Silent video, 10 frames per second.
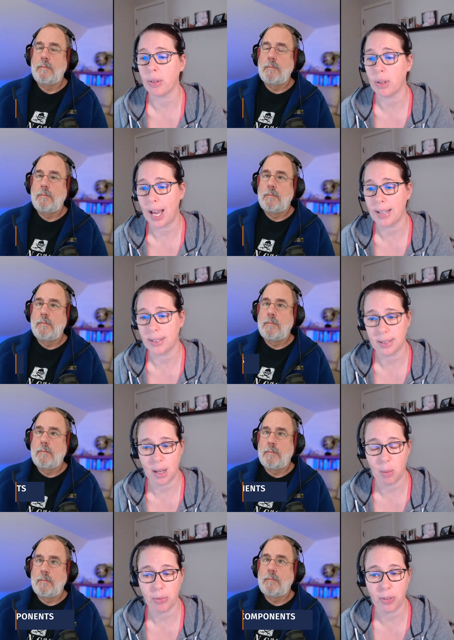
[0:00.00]
Speaker 1: classes and
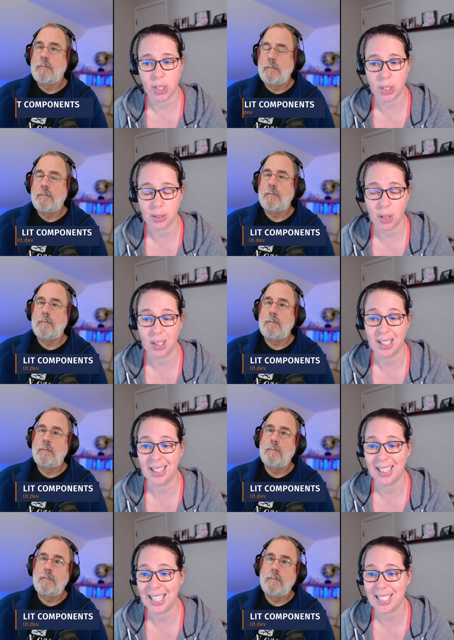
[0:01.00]
helper functions mm -hmm. called
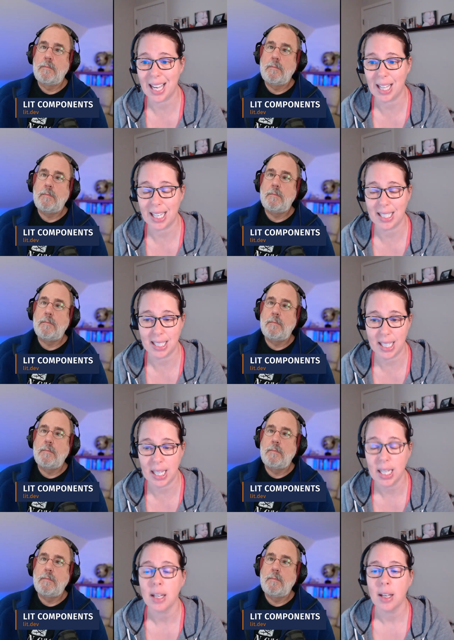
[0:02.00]
lit. LIT
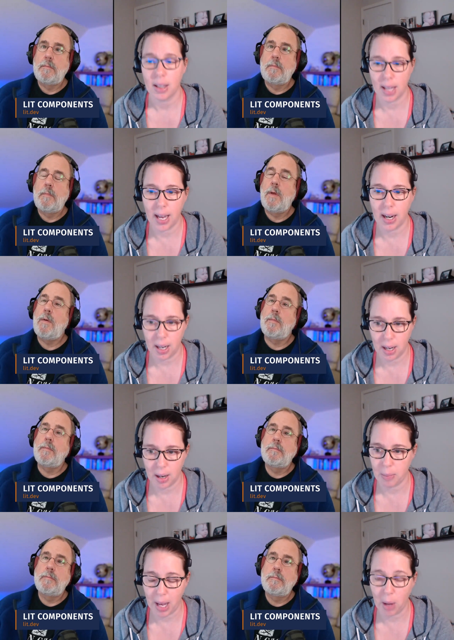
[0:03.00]
that oh. um,
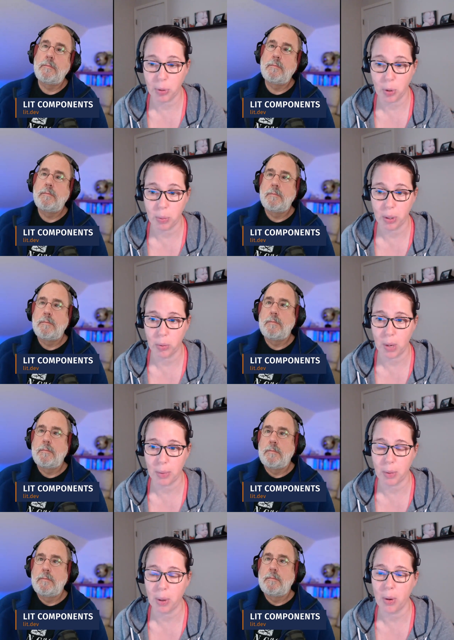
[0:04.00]
helps you build web
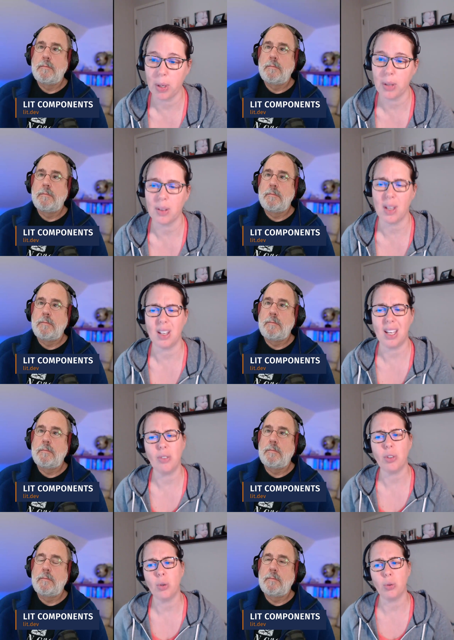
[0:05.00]
components and gives
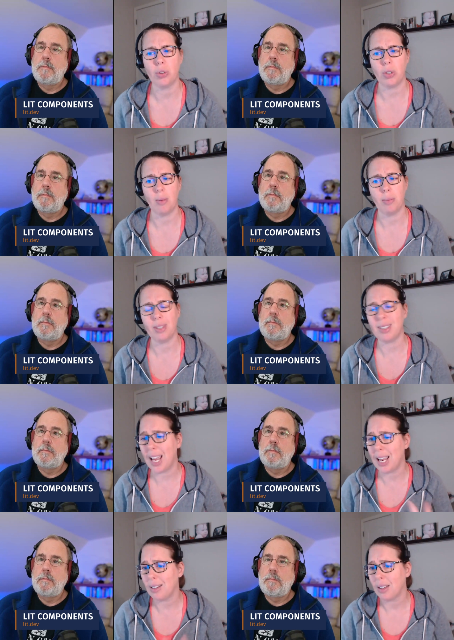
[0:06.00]
you some
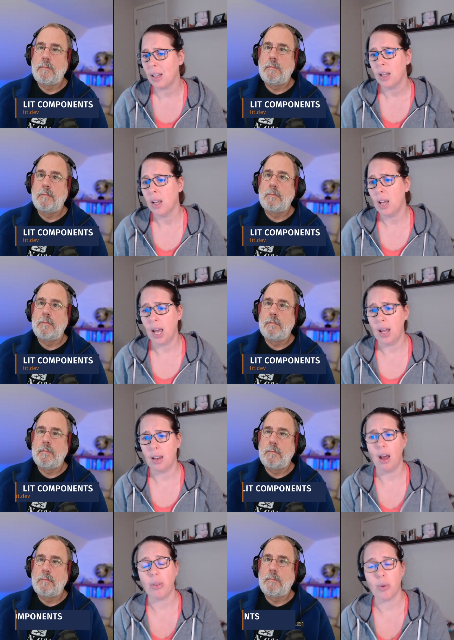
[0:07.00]
state and
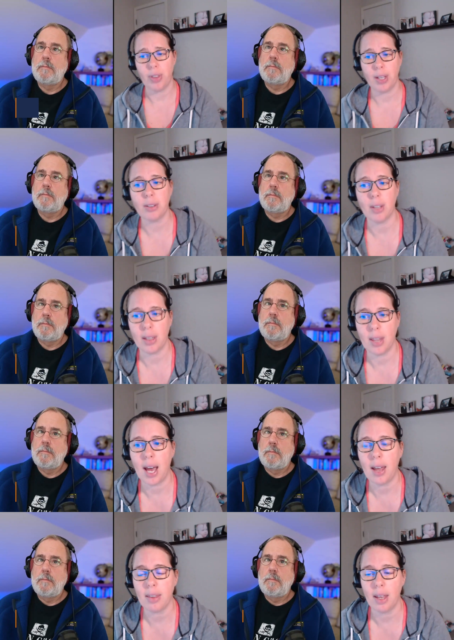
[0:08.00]
other things like
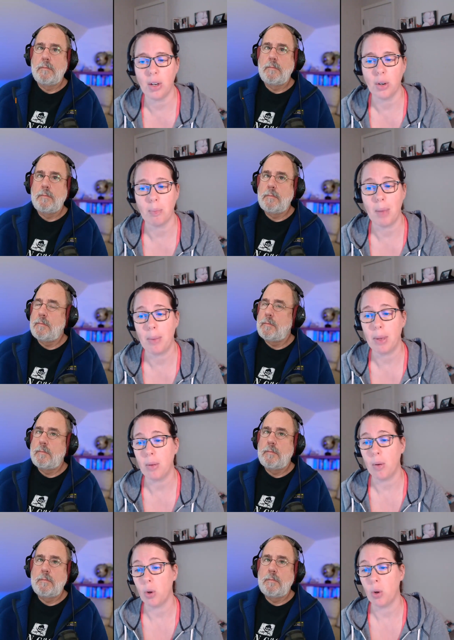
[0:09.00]
that that you're mm -hmm. maybe